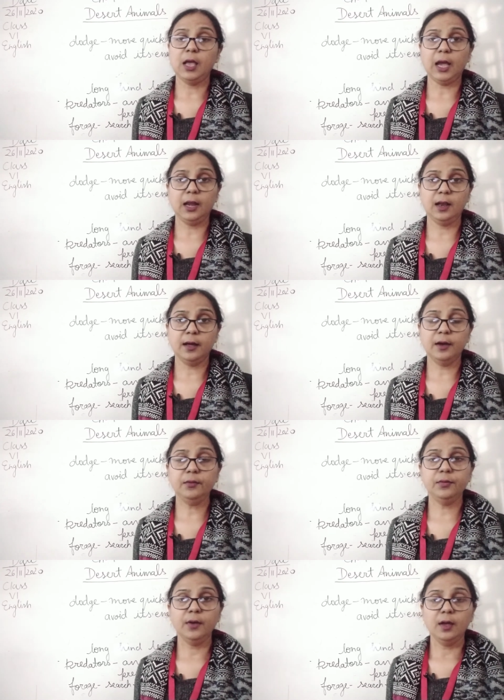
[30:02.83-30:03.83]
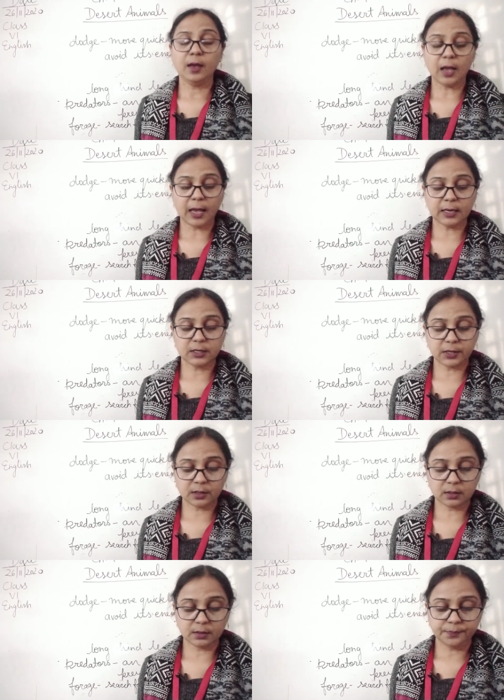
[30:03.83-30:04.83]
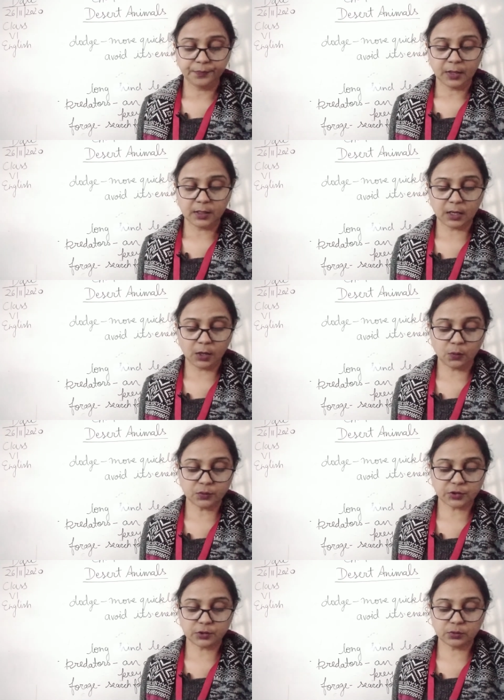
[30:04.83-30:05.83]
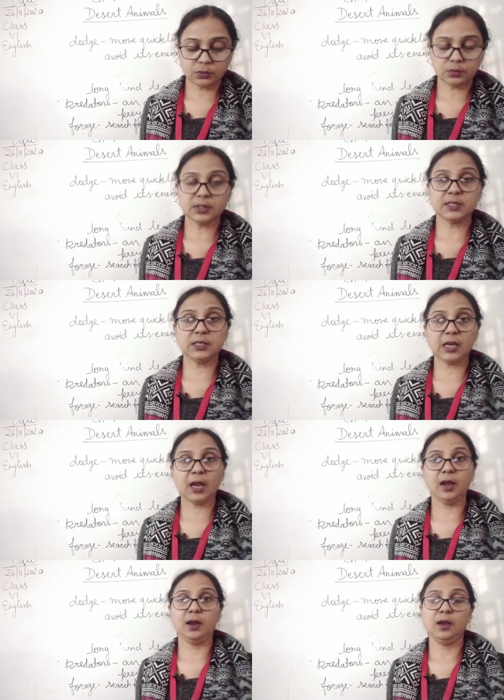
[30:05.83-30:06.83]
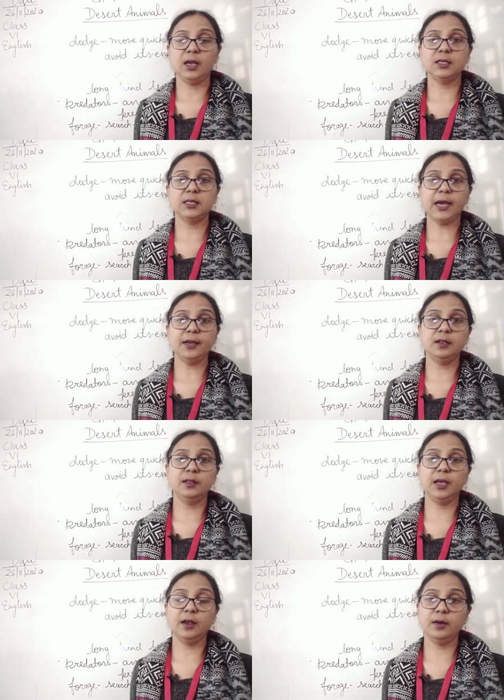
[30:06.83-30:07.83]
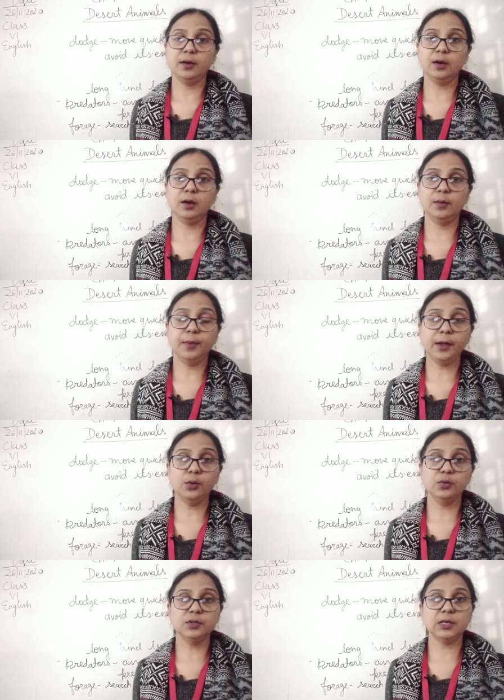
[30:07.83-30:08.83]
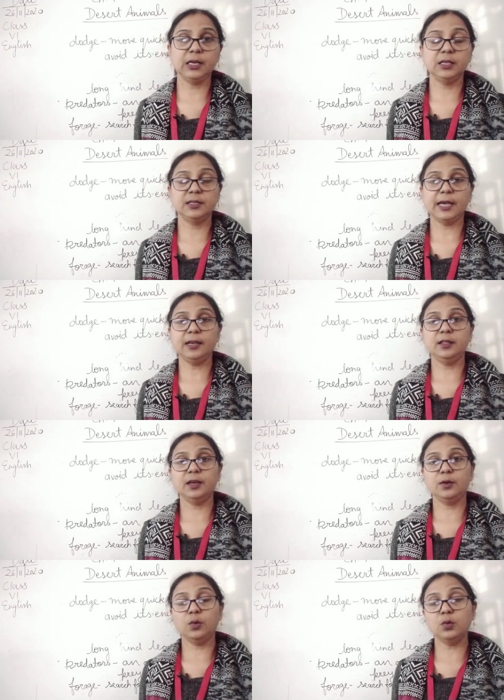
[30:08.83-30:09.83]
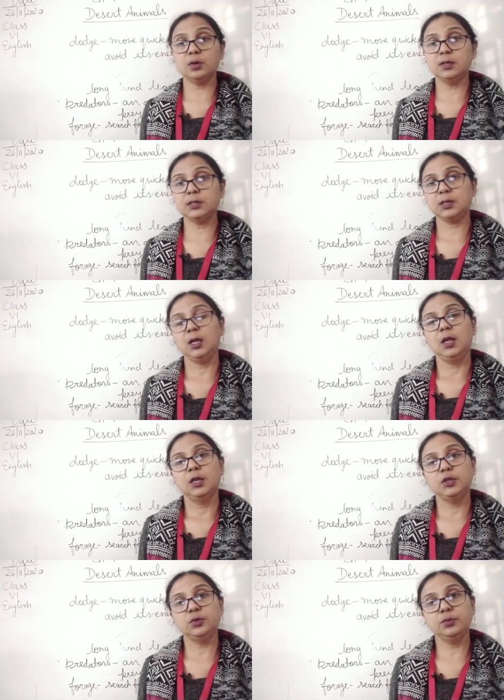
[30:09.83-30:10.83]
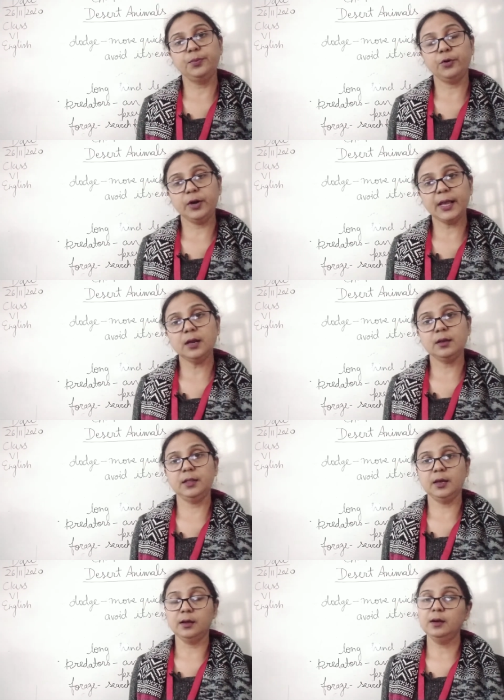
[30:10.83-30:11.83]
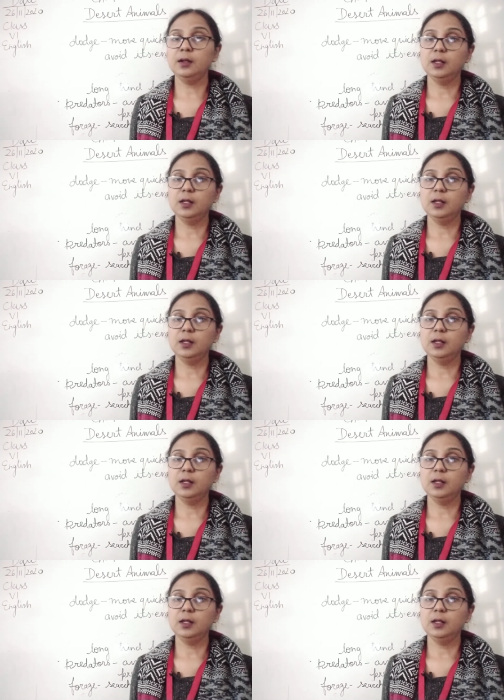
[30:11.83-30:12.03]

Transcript: and love, and here they used to stay inside their burrows, inside their holes, to protect their